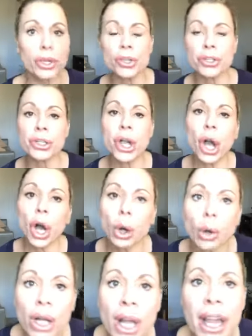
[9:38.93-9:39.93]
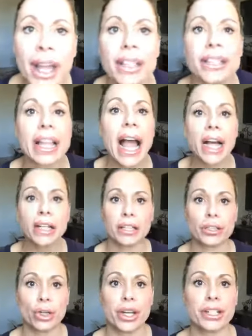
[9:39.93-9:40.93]
So,
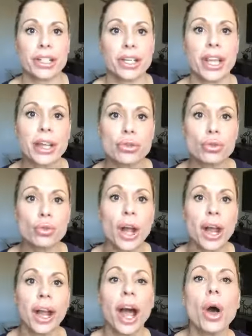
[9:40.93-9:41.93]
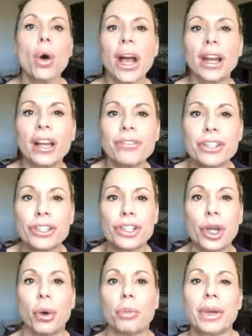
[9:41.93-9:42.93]
exactly, Tracy, that's right. Oh, I love the
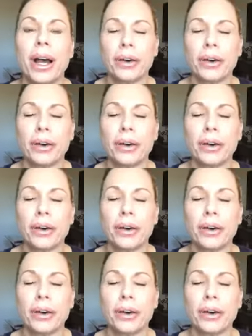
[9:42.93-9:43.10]
soap.